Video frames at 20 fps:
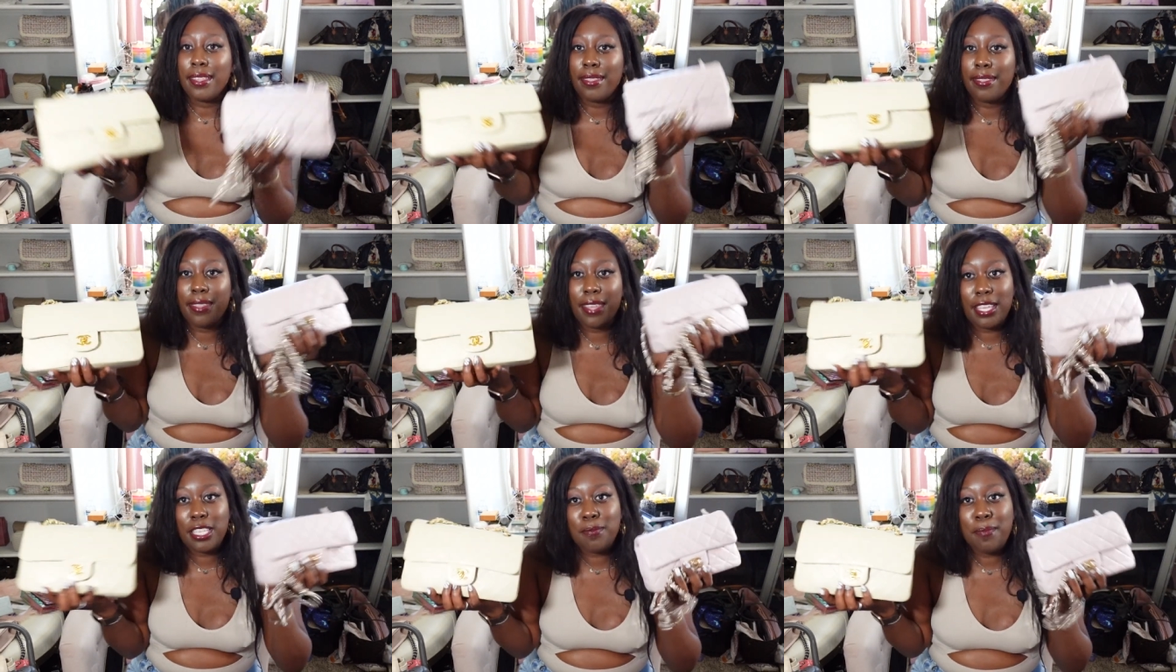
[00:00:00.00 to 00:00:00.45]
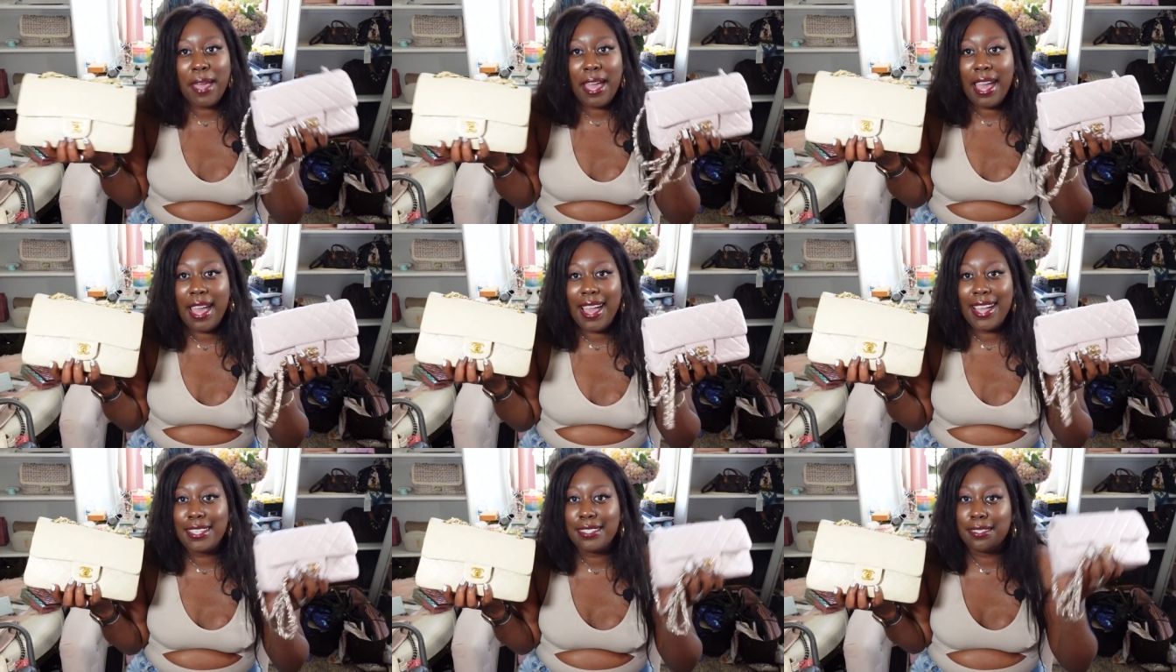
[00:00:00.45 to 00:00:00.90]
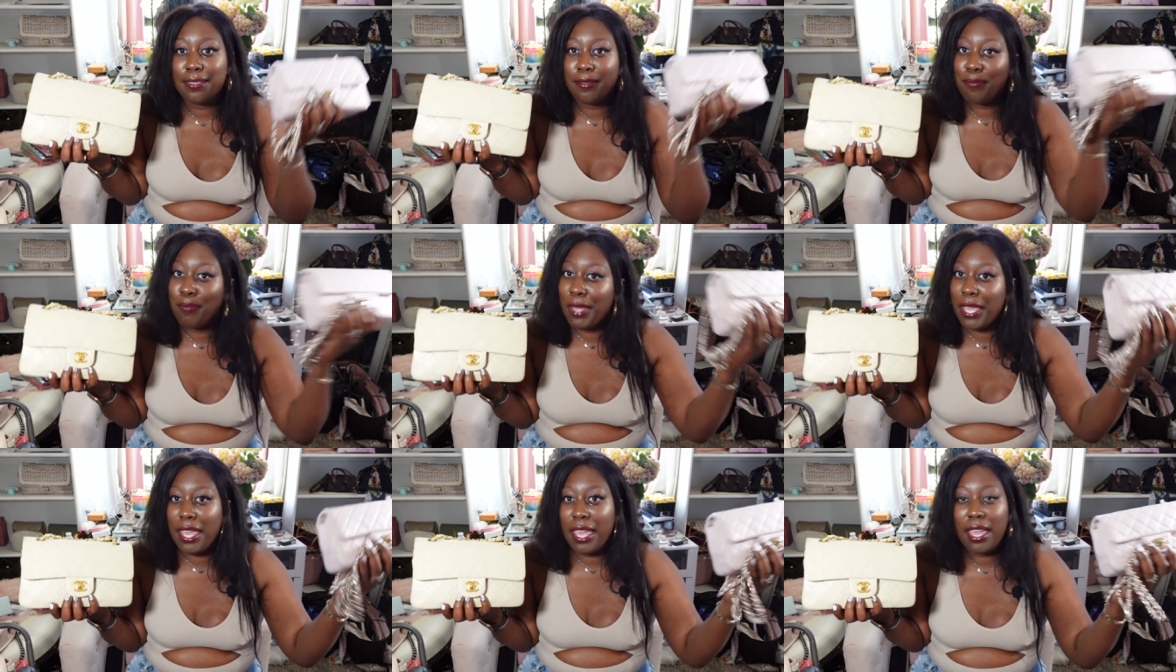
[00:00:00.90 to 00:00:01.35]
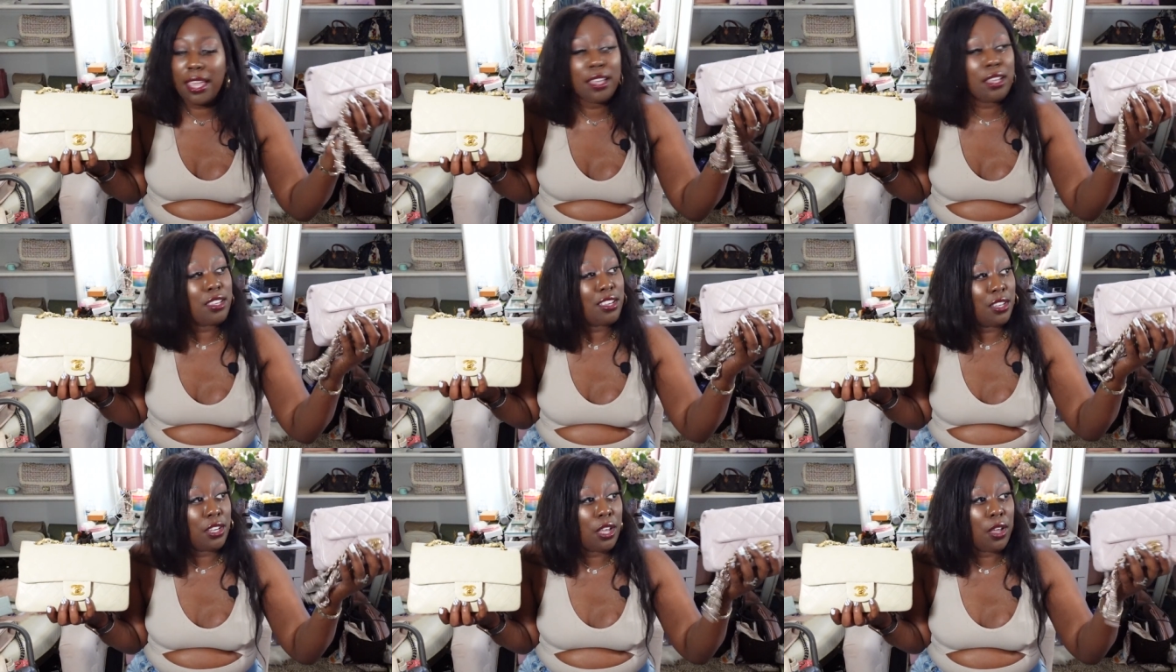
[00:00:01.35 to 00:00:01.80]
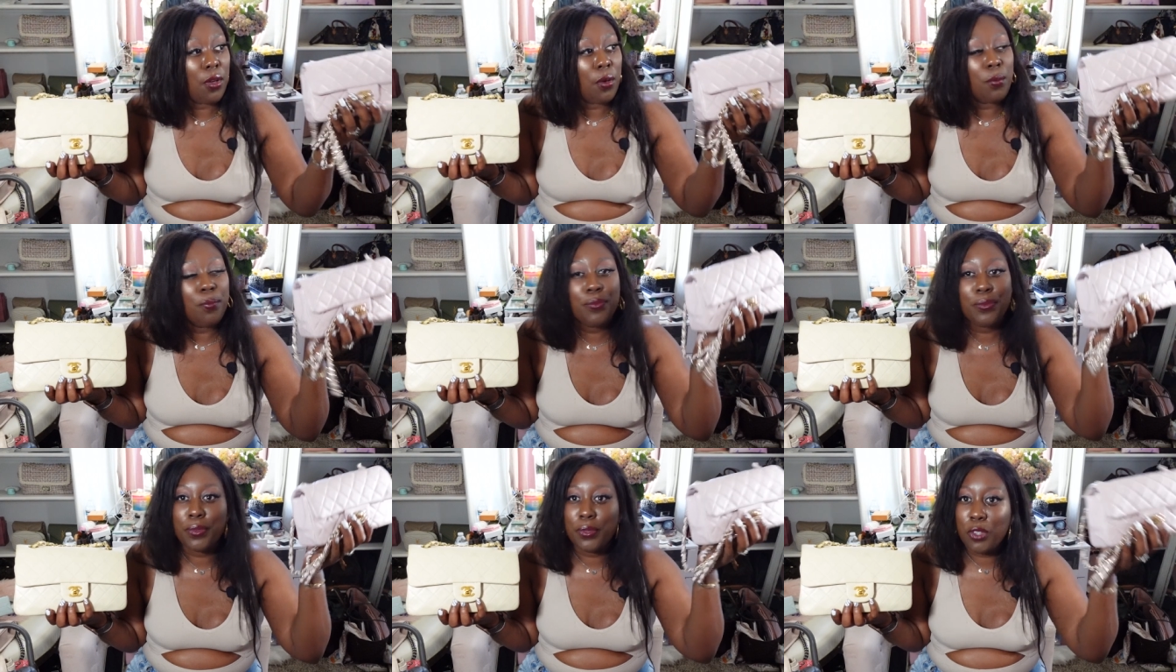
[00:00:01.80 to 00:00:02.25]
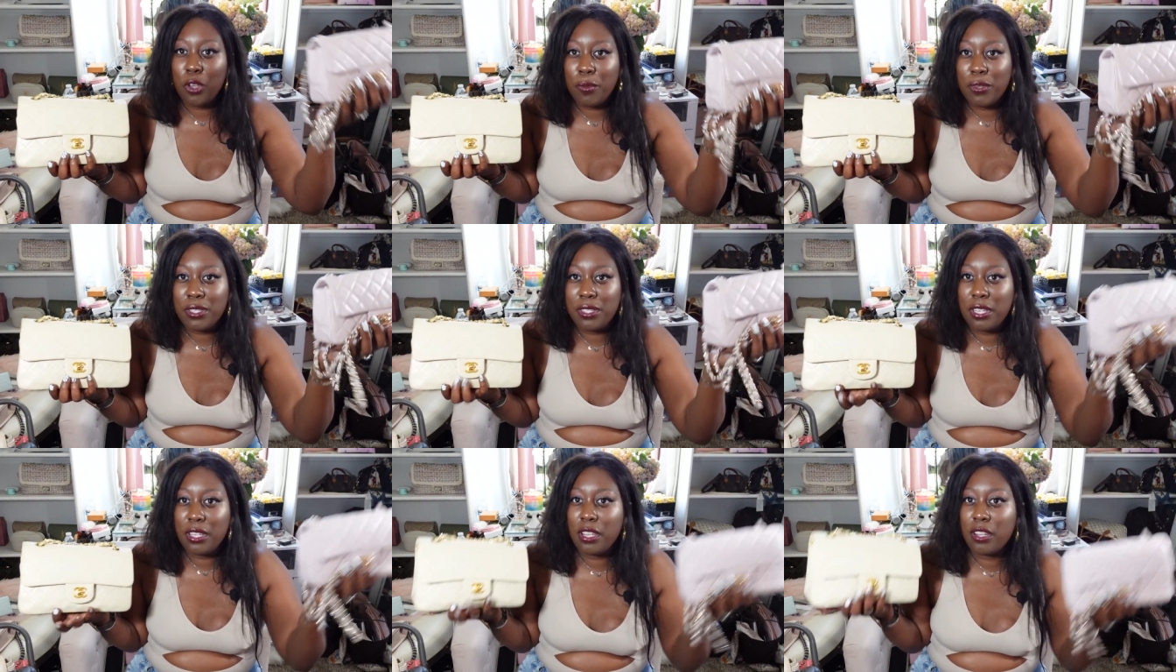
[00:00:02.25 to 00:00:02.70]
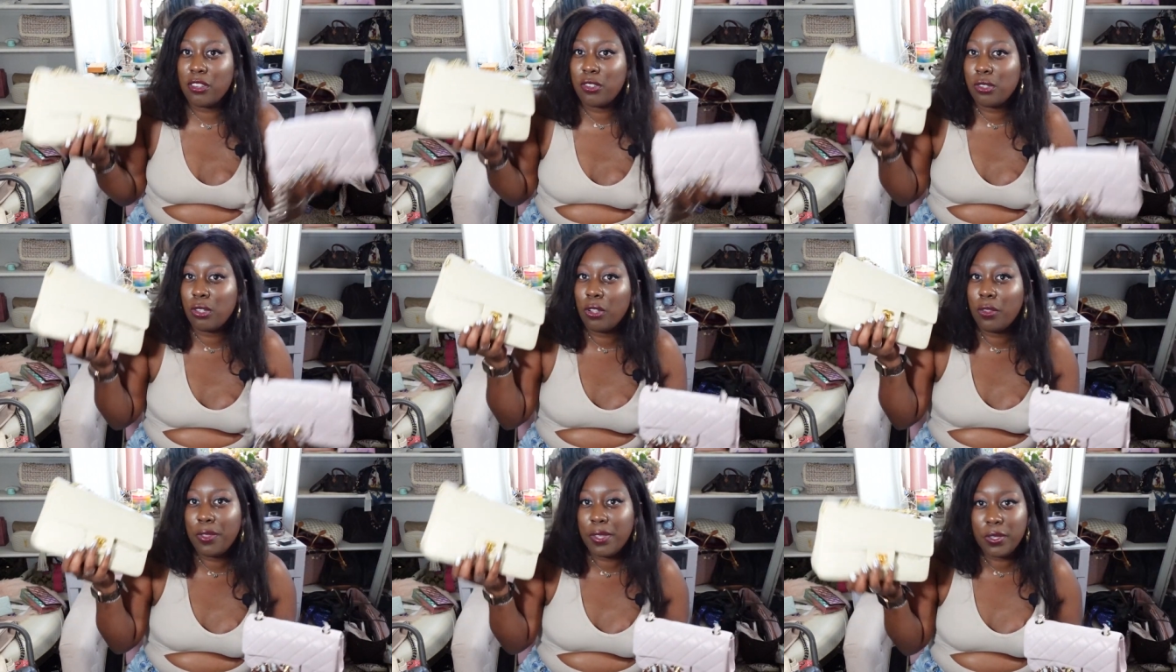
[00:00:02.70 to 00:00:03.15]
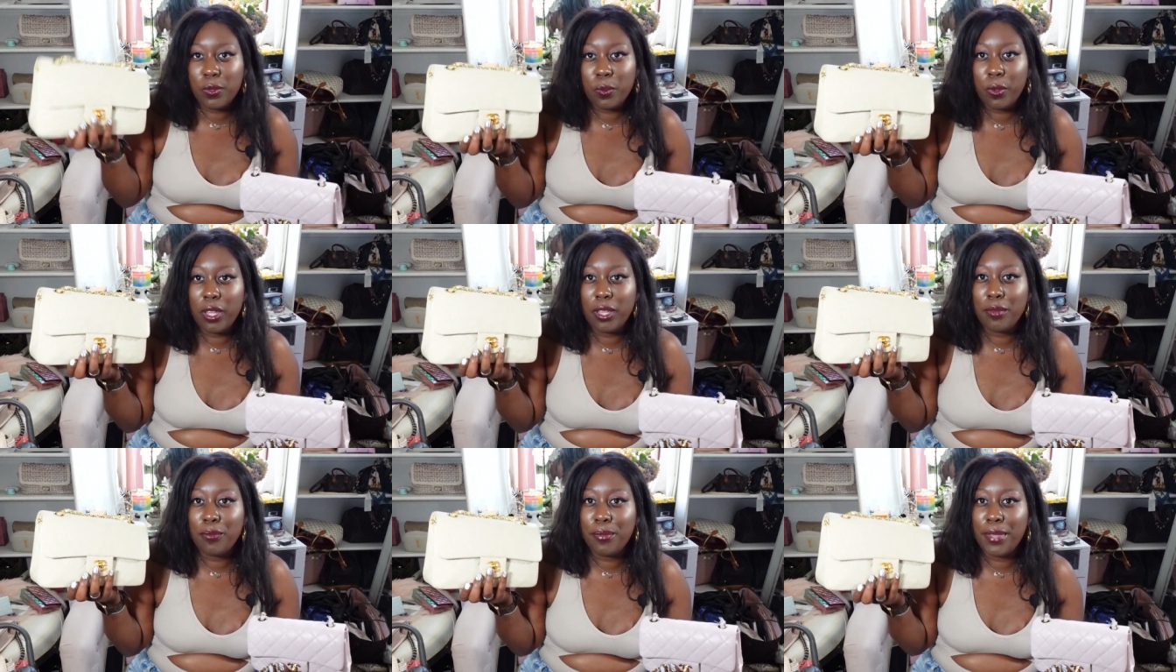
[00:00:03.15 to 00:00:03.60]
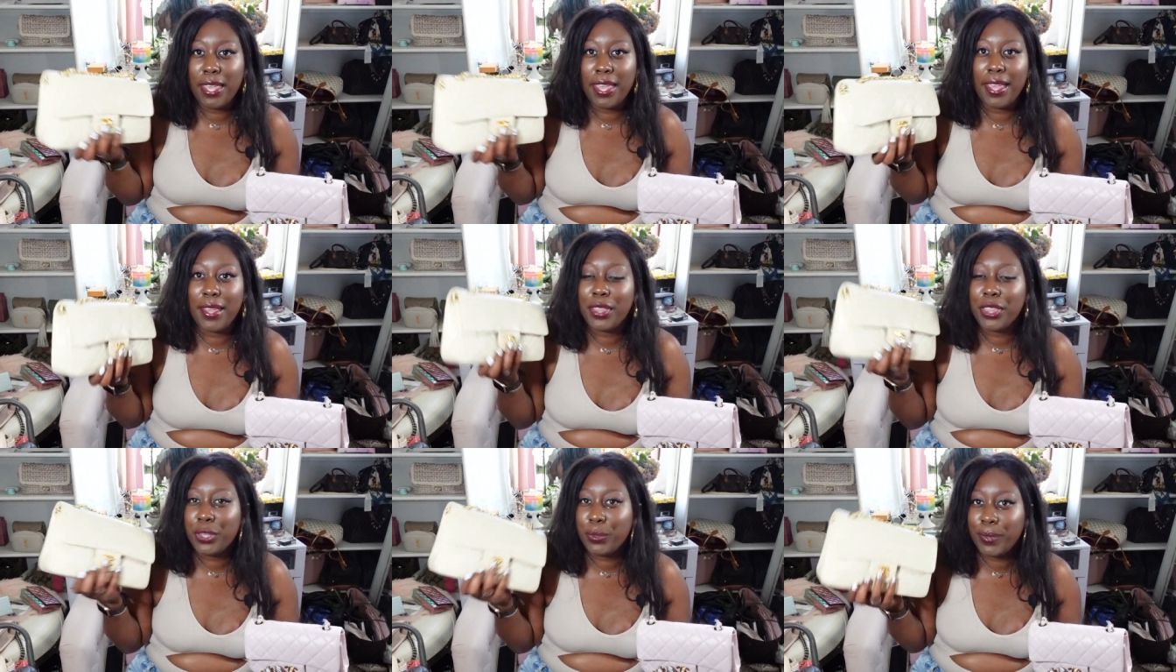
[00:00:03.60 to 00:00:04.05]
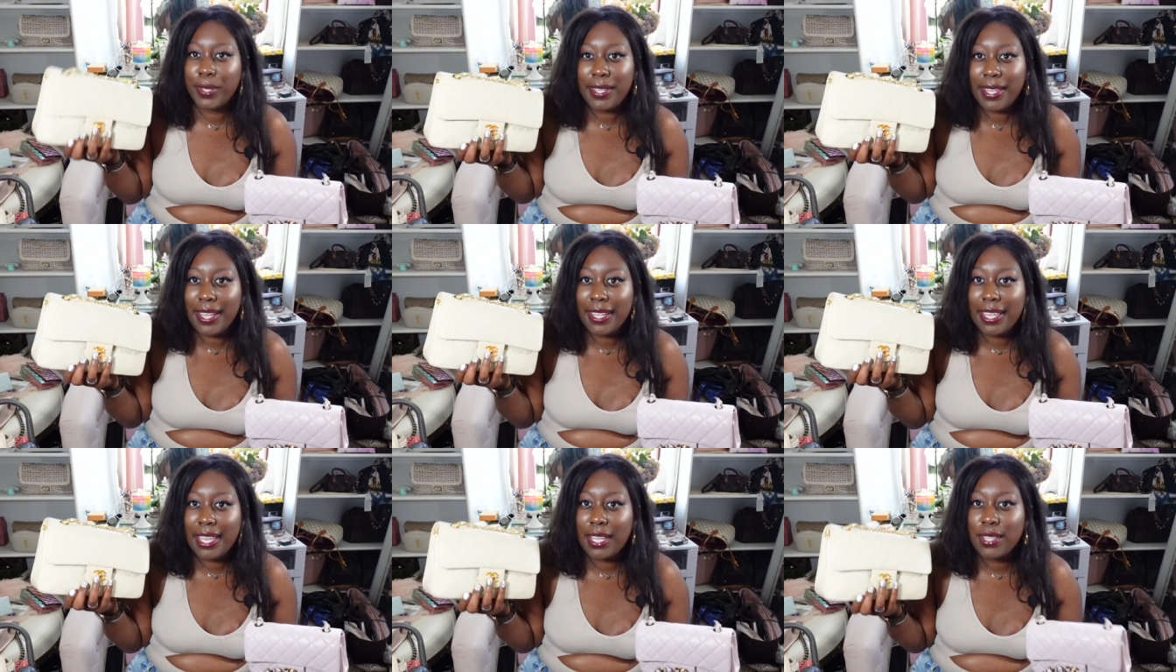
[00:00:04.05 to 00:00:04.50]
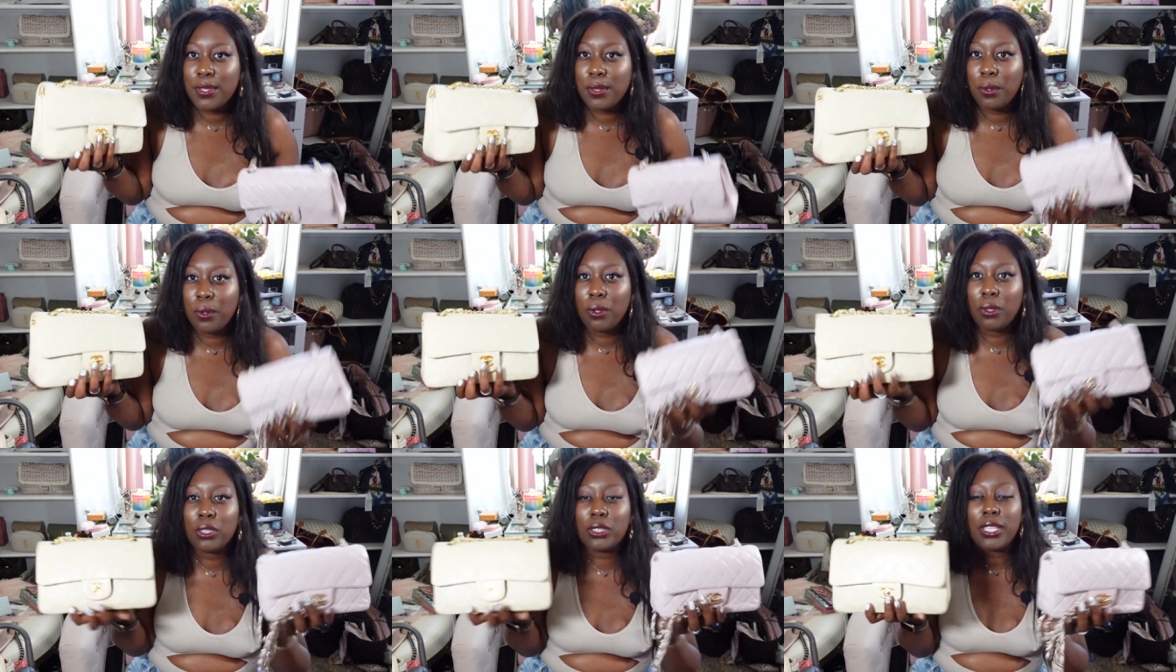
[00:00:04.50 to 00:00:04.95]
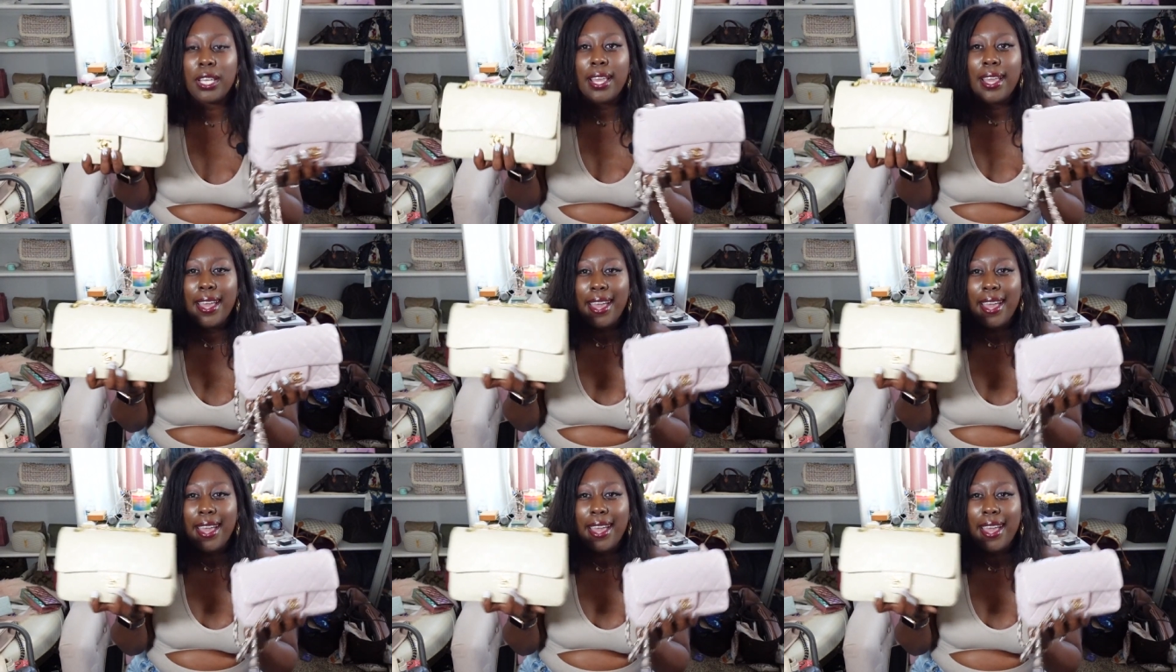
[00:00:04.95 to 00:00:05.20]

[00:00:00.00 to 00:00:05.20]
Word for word: these bags being, you know, almost 10 years old, this one being 3 decades old,